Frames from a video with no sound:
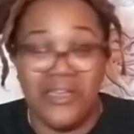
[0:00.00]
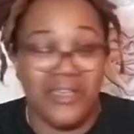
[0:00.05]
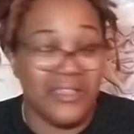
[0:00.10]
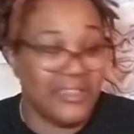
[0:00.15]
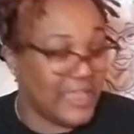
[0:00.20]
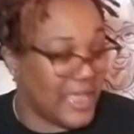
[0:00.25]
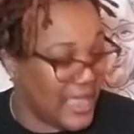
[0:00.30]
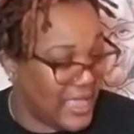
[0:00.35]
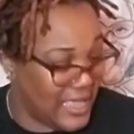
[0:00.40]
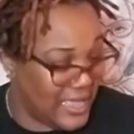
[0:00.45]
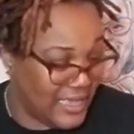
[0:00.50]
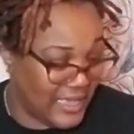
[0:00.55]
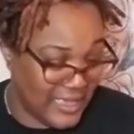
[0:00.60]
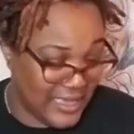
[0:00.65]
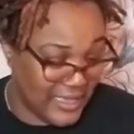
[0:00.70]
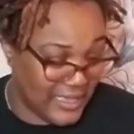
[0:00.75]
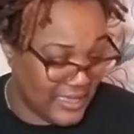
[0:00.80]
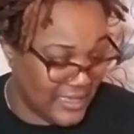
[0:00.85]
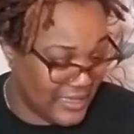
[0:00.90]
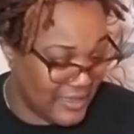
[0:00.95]
Like
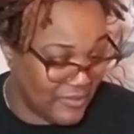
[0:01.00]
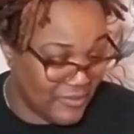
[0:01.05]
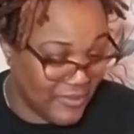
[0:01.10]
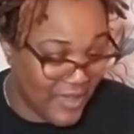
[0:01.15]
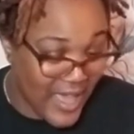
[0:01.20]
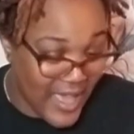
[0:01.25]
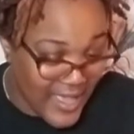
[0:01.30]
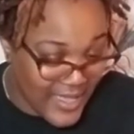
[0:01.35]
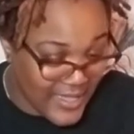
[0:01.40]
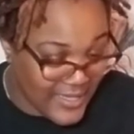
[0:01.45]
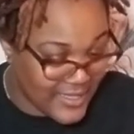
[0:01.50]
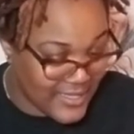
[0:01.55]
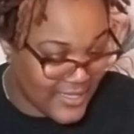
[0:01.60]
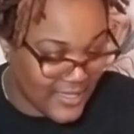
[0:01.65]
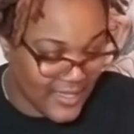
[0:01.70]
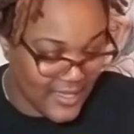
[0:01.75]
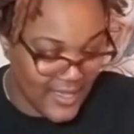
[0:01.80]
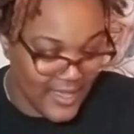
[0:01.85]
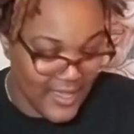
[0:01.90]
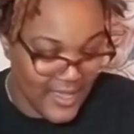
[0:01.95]
what?
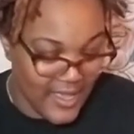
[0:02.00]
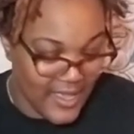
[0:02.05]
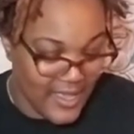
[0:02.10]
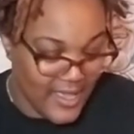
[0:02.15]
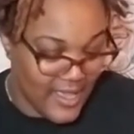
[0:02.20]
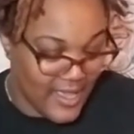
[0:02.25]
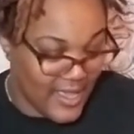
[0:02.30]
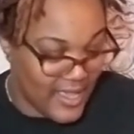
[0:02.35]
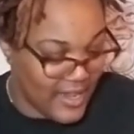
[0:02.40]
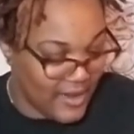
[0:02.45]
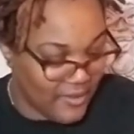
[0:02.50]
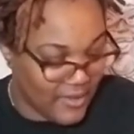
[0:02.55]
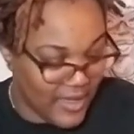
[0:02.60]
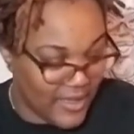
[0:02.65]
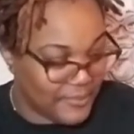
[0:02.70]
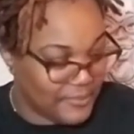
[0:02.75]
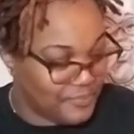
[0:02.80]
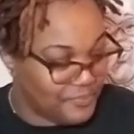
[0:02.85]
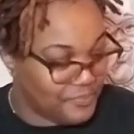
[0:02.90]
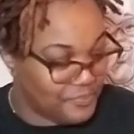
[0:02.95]
Anyway.
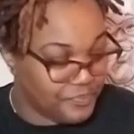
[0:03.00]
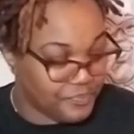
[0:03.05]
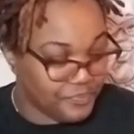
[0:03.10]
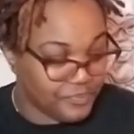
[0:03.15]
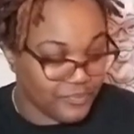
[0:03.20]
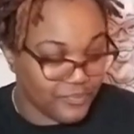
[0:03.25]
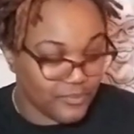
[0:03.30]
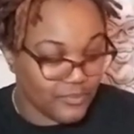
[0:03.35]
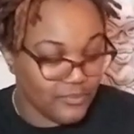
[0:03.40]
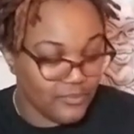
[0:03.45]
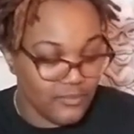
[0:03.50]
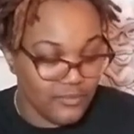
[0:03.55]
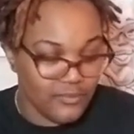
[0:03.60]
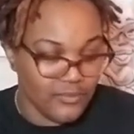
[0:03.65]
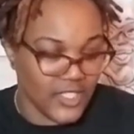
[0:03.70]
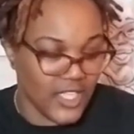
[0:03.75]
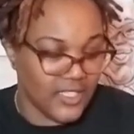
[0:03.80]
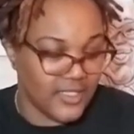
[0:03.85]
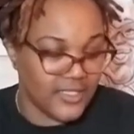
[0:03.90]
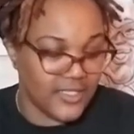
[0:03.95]

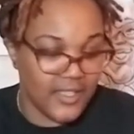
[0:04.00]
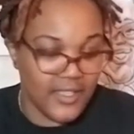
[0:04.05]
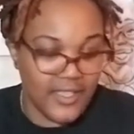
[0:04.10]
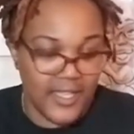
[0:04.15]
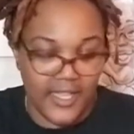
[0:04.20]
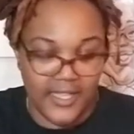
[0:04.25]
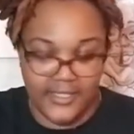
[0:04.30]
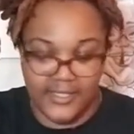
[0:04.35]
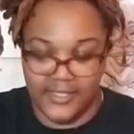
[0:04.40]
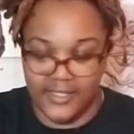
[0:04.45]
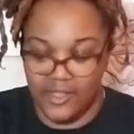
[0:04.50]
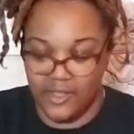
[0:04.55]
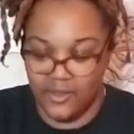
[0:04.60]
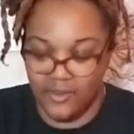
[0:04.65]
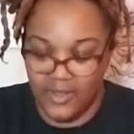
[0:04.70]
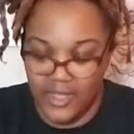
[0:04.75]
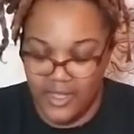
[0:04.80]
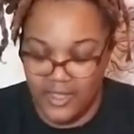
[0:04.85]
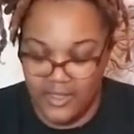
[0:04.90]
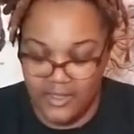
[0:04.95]
So yeah,
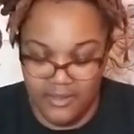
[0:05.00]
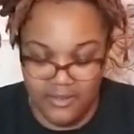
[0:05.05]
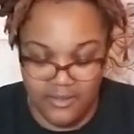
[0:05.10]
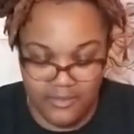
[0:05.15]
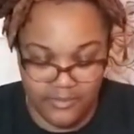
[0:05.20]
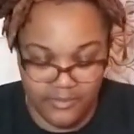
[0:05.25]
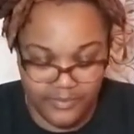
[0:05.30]
so um,